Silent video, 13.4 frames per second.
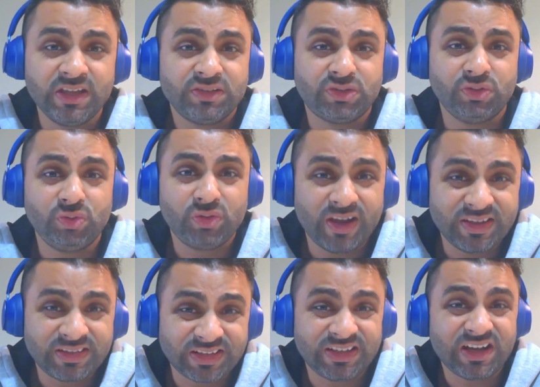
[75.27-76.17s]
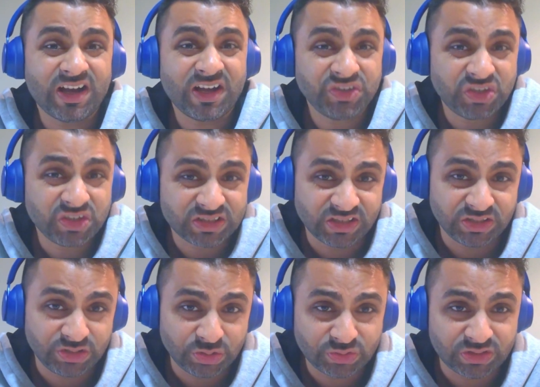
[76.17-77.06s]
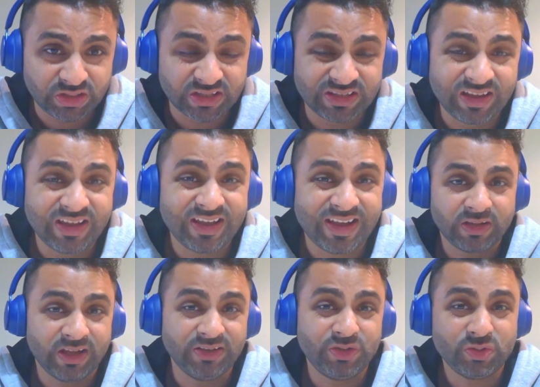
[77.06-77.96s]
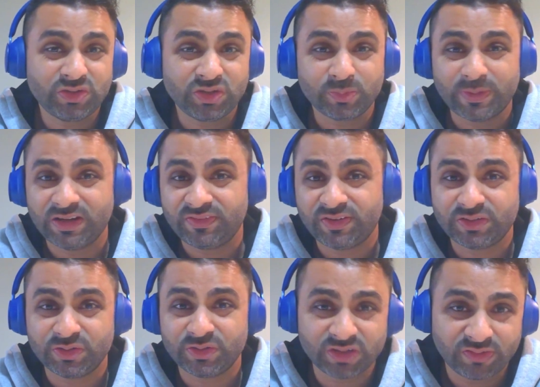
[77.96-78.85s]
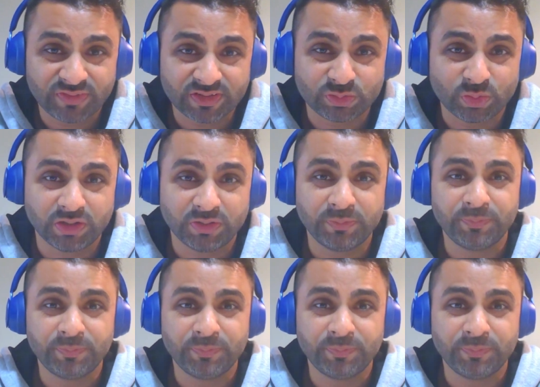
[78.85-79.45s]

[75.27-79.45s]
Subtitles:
so you guys can consciously use this and use it to benefit yourself as well.